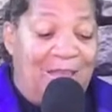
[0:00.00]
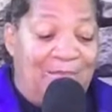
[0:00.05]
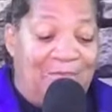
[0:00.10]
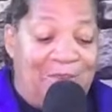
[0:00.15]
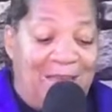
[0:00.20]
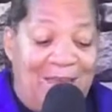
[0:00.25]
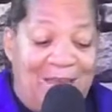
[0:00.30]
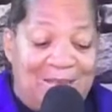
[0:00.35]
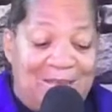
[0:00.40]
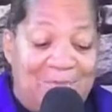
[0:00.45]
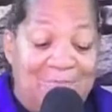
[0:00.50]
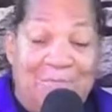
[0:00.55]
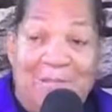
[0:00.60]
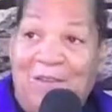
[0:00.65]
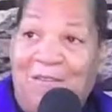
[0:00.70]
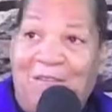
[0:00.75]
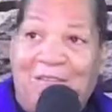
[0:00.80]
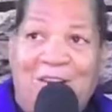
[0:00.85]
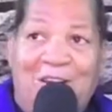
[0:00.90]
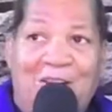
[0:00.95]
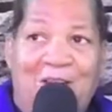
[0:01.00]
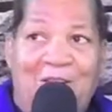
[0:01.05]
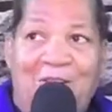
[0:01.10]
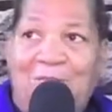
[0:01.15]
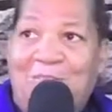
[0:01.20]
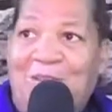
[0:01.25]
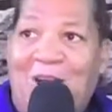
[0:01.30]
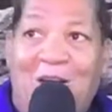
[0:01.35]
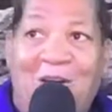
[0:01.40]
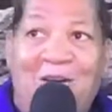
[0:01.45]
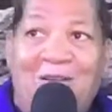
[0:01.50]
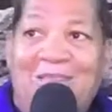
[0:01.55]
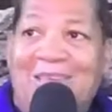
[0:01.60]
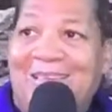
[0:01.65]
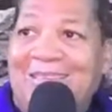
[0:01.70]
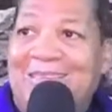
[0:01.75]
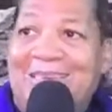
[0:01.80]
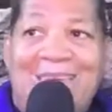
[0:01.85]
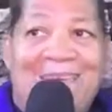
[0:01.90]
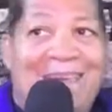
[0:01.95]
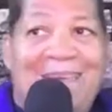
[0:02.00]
greatest miracle of them all is,